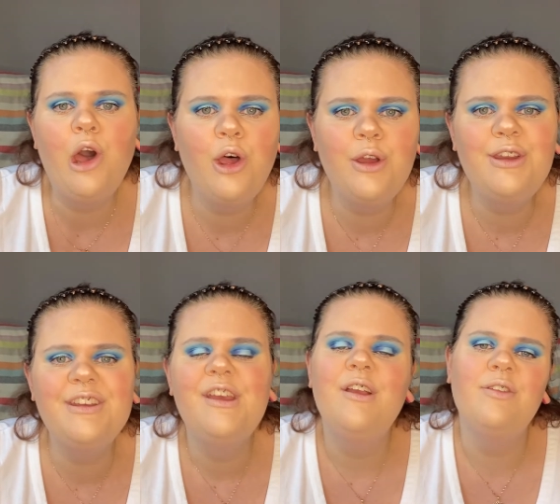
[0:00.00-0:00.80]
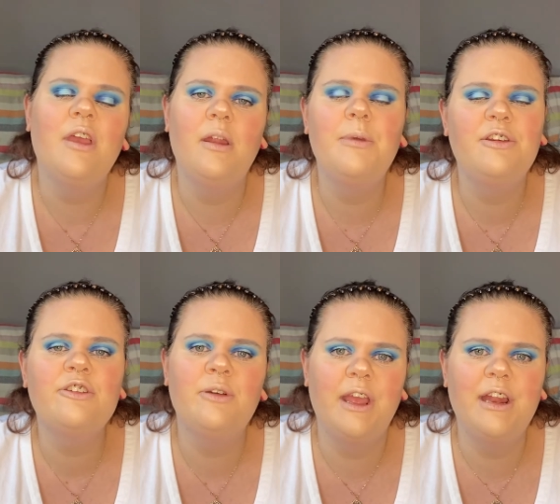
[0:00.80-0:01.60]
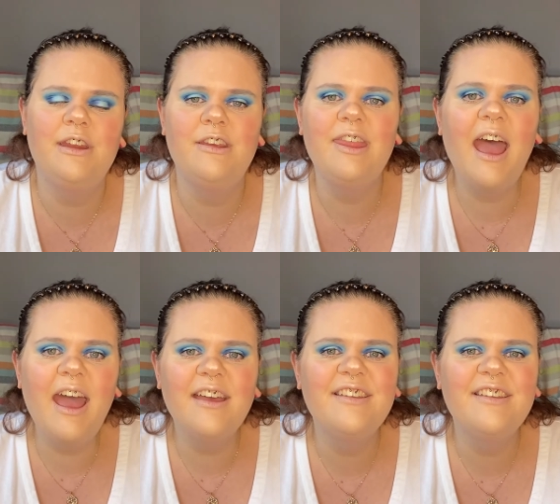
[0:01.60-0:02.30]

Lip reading: on. So let me just quickly do that.